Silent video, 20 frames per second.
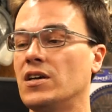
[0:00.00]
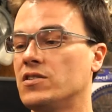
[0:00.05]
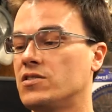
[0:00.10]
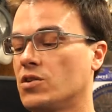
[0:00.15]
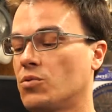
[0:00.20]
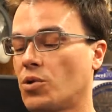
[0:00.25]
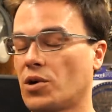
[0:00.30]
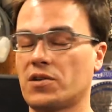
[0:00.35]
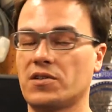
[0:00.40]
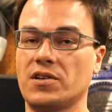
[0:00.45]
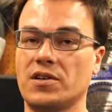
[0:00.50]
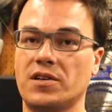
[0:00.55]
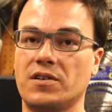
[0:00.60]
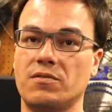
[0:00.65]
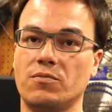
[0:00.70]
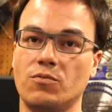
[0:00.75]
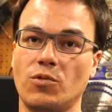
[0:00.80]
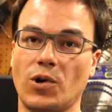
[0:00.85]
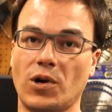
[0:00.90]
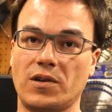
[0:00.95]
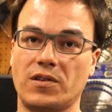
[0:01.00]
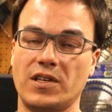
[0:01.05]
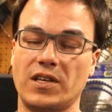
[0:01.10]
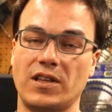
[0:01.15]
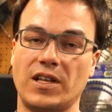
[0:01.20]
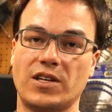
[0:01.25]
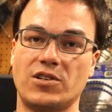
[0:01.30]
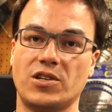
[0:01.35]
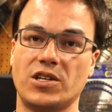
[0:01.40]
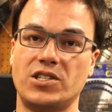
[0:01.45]
to work the
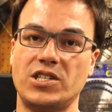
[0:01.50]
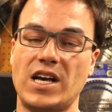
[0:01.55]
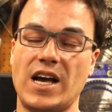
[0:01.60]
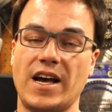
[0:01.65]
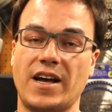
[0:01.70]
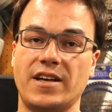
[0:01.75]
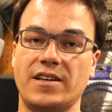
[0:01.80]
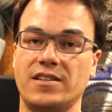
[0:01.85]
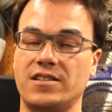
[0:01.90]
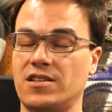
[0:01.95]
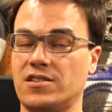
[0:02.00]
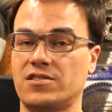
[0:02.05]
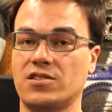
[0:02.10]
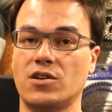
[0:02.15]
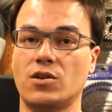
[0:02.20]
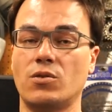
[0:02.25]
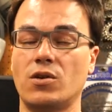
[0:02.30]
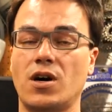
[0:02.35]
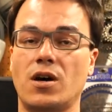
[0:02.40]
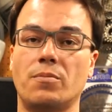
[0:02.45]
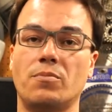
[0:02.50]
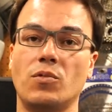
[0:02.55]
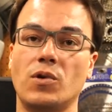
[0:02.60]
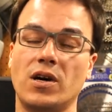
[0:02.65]
electric jack and it doesn't go up.